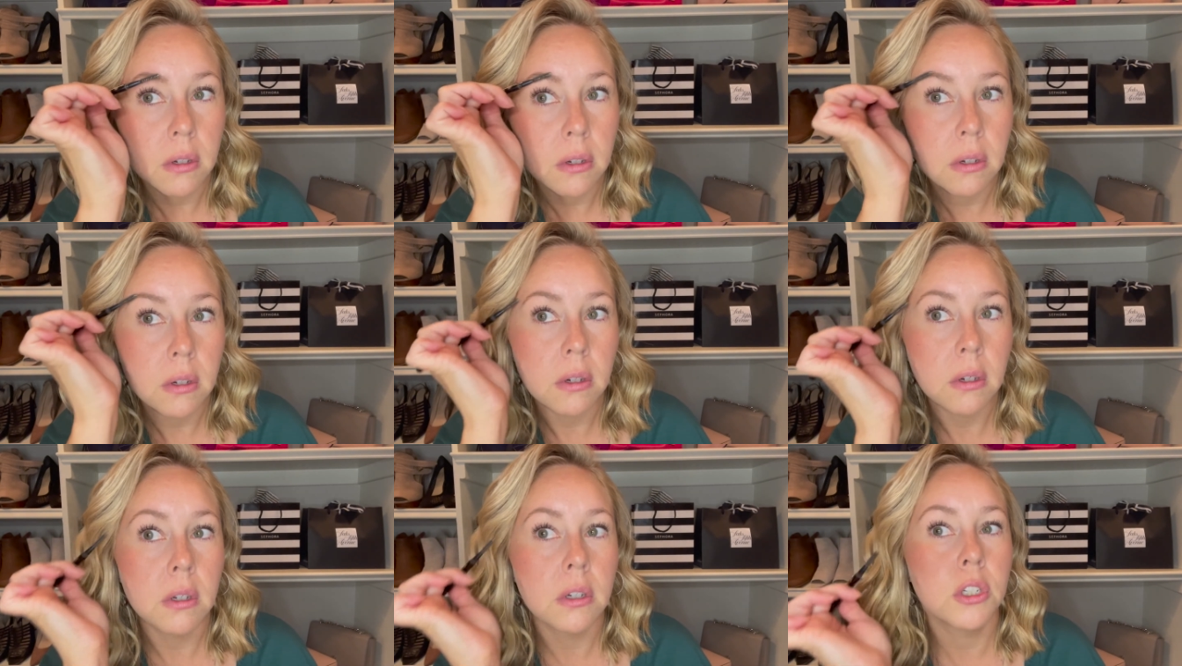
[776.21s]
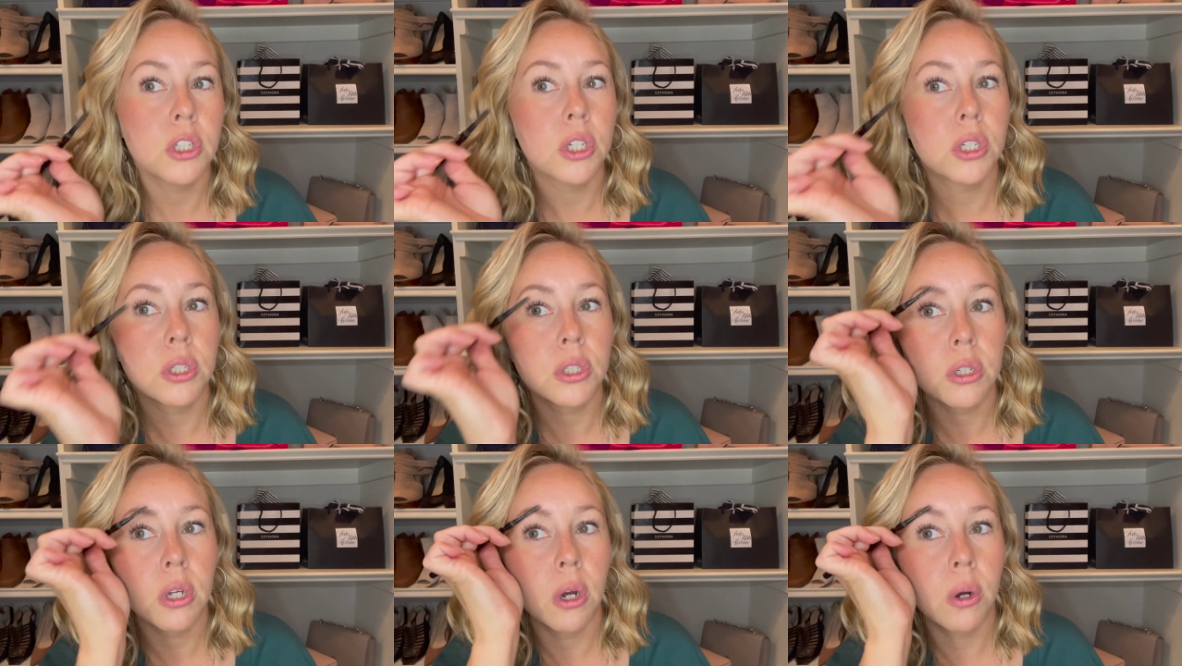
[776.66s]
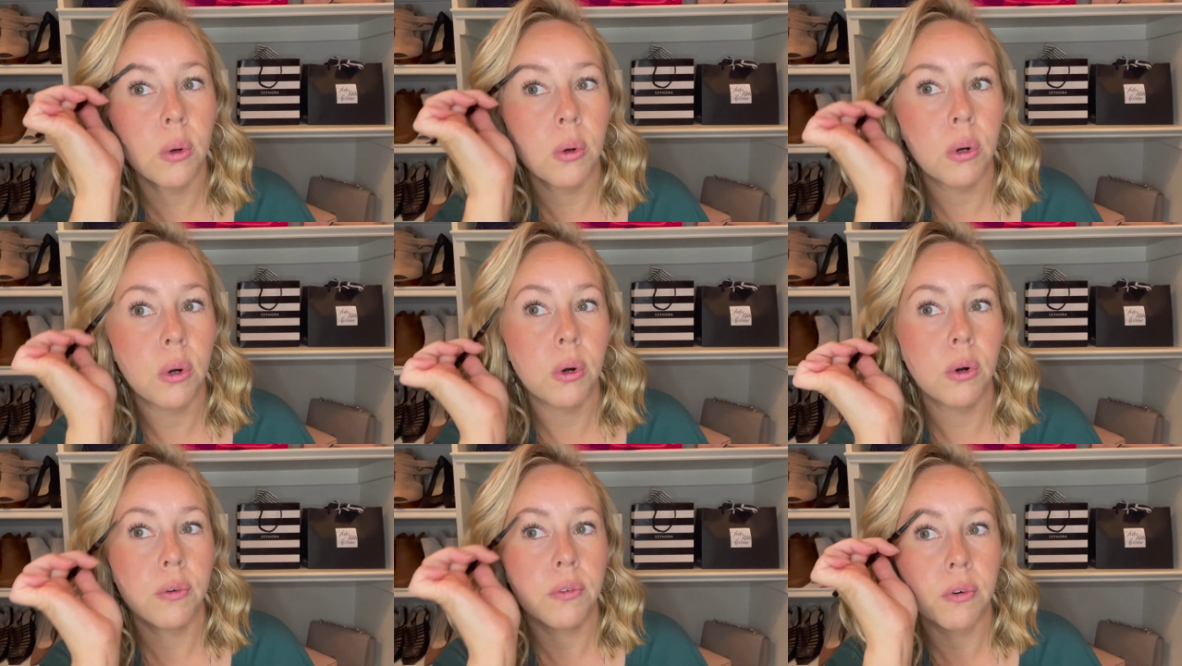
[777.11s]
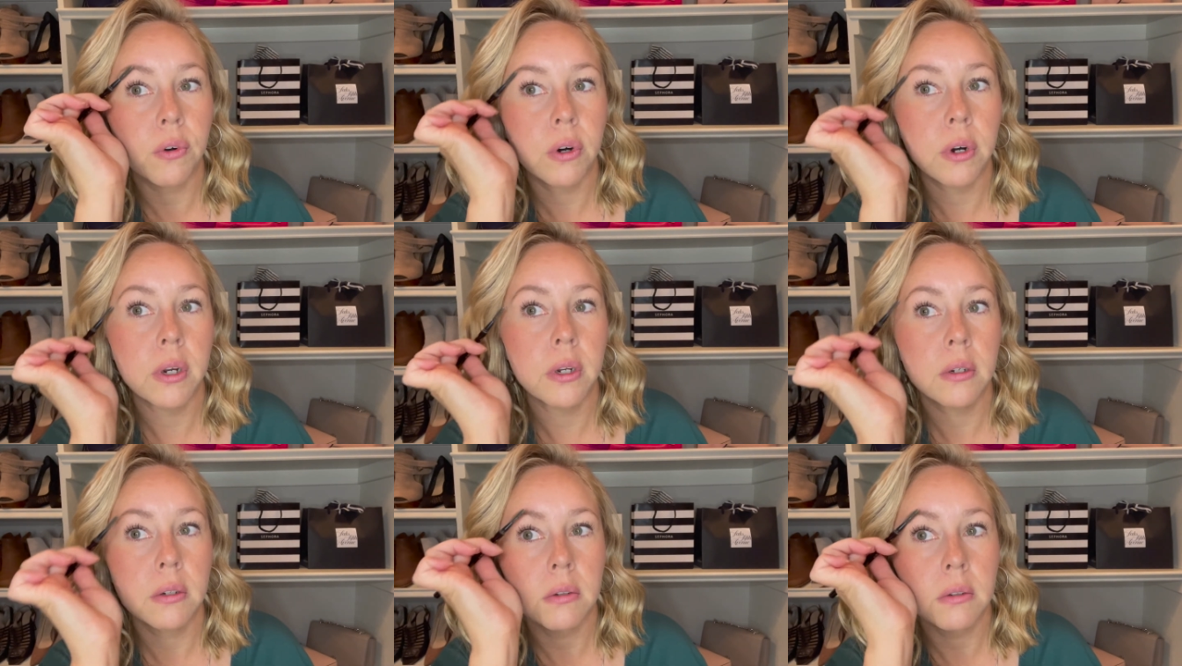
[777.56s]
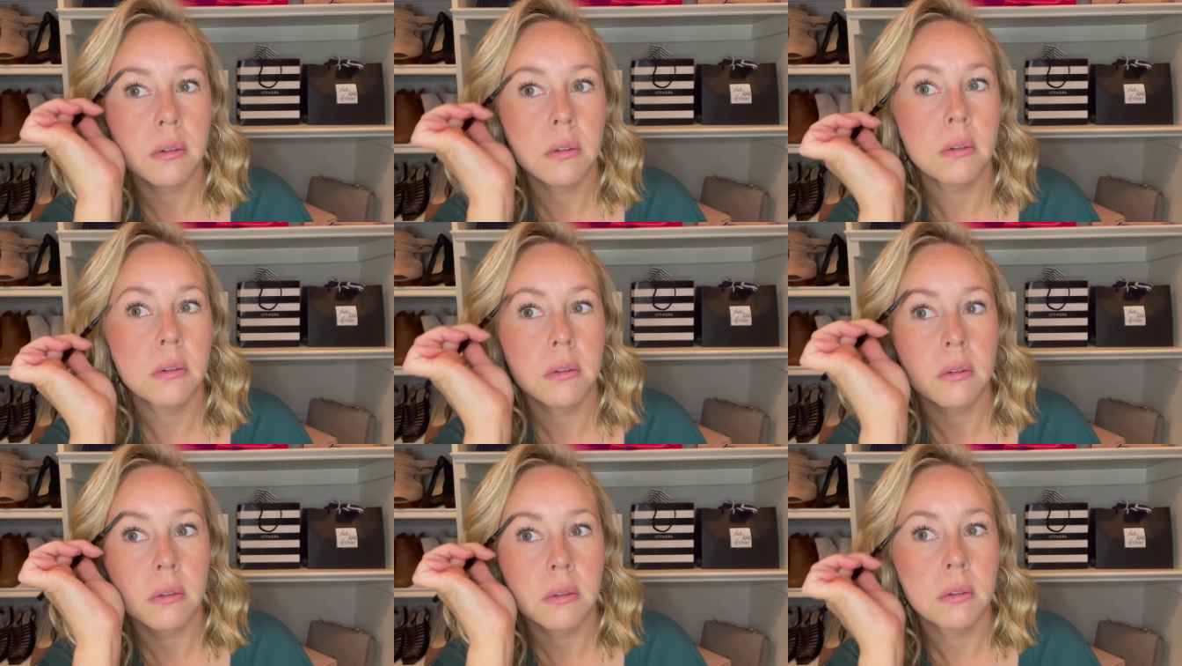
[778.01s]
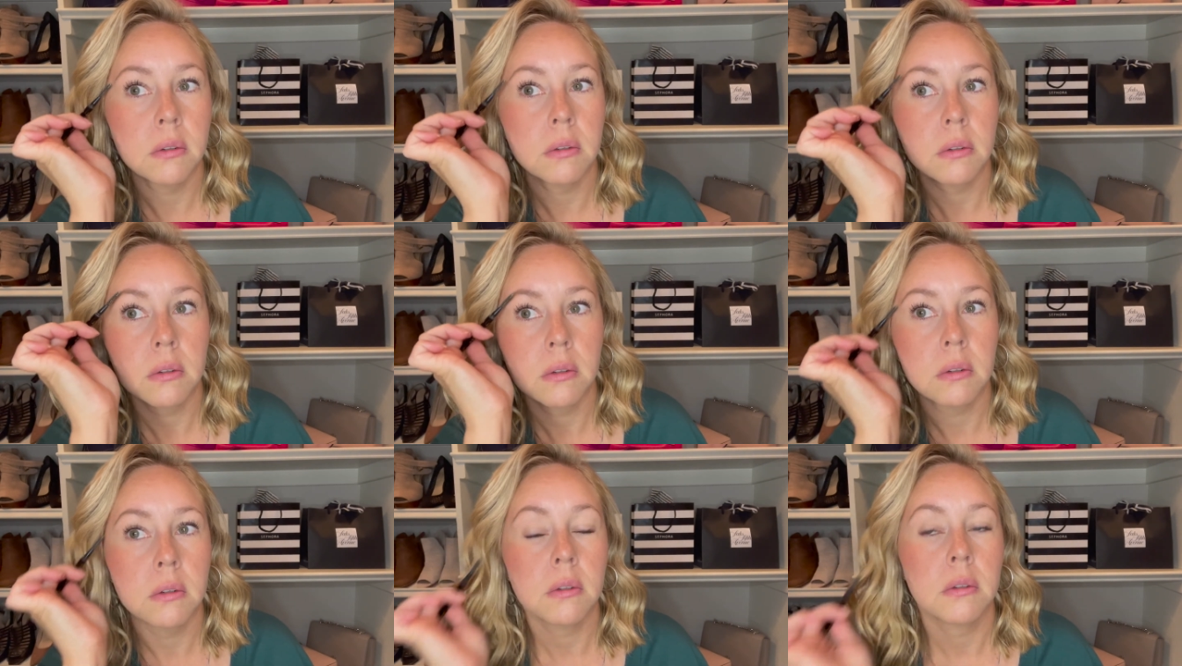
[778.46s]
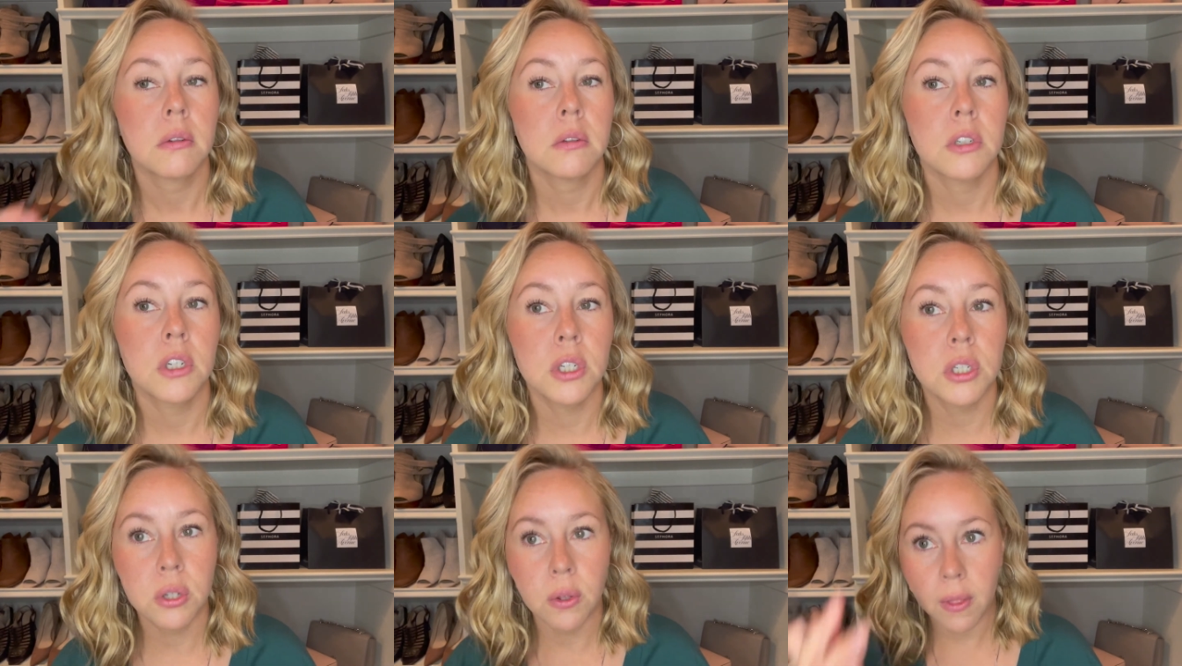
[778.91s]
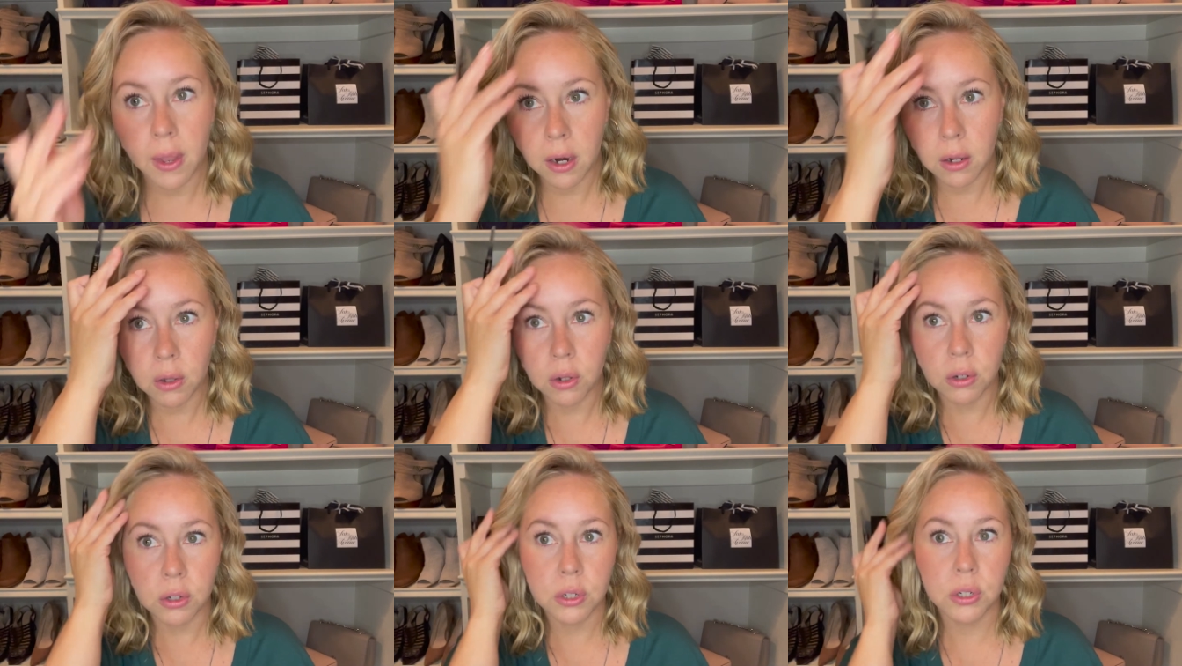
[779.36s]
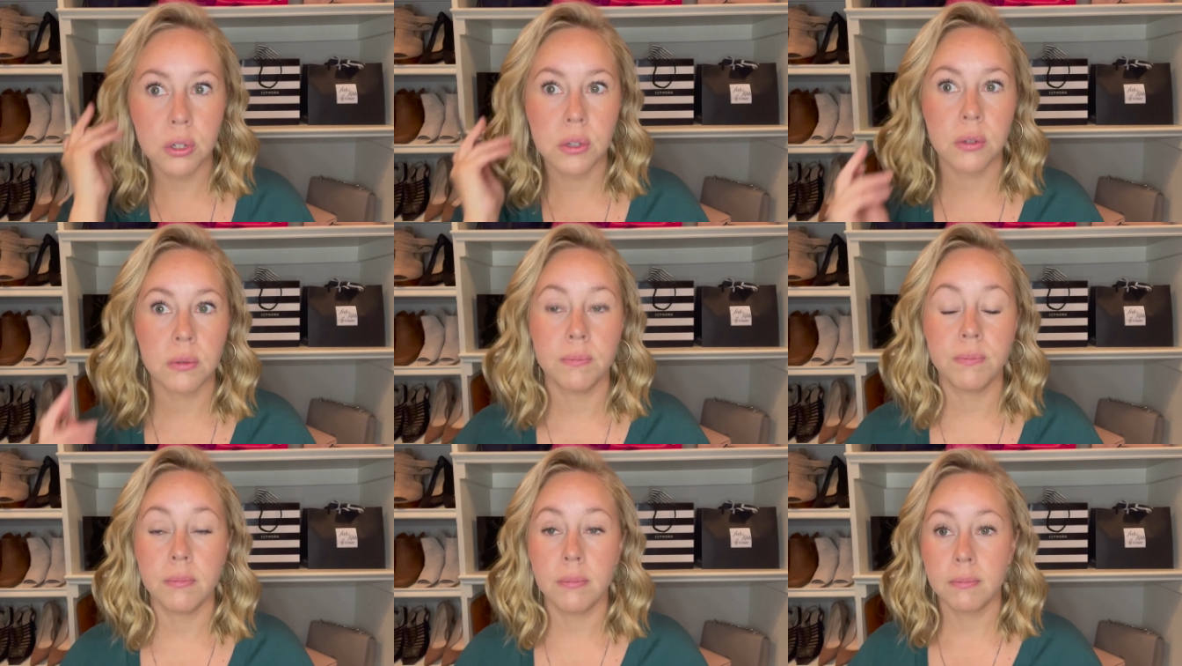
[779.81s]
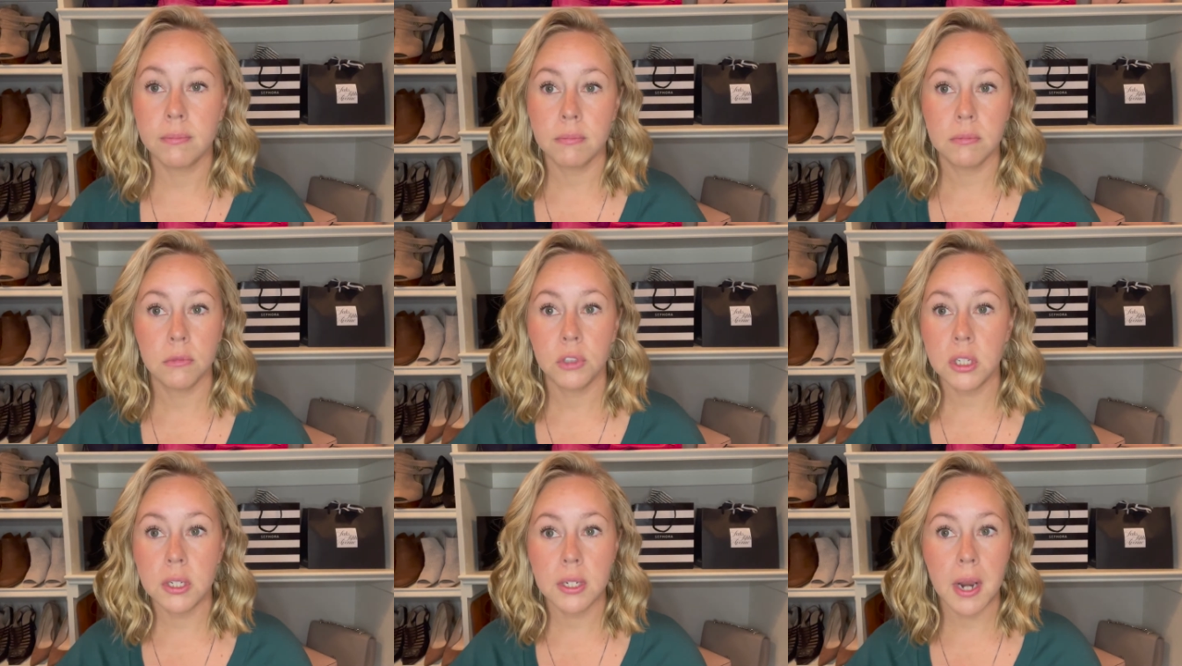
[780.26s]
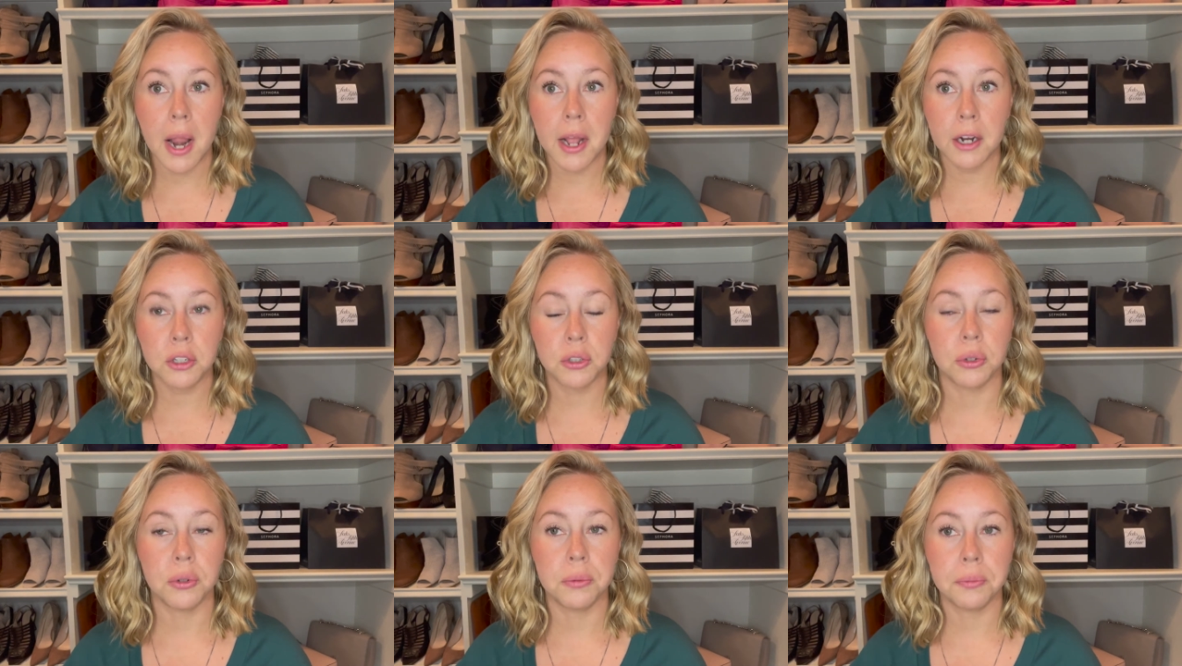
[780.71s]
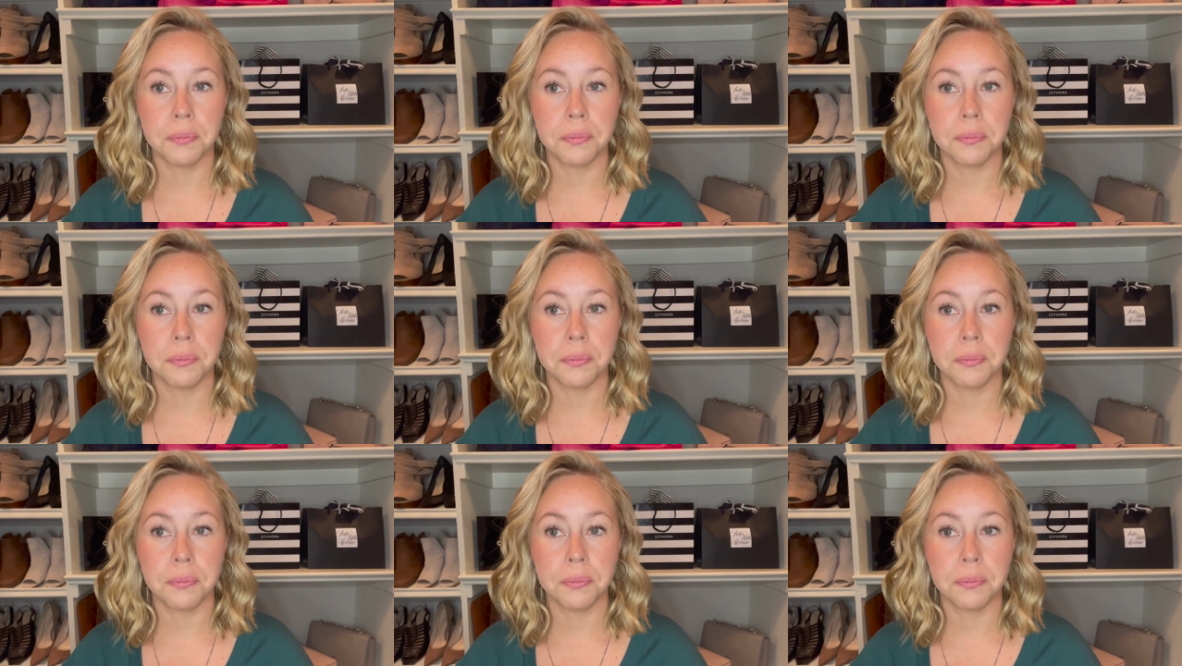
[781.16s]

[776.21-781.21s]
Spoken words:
and just go over it, just so that it looks just natural,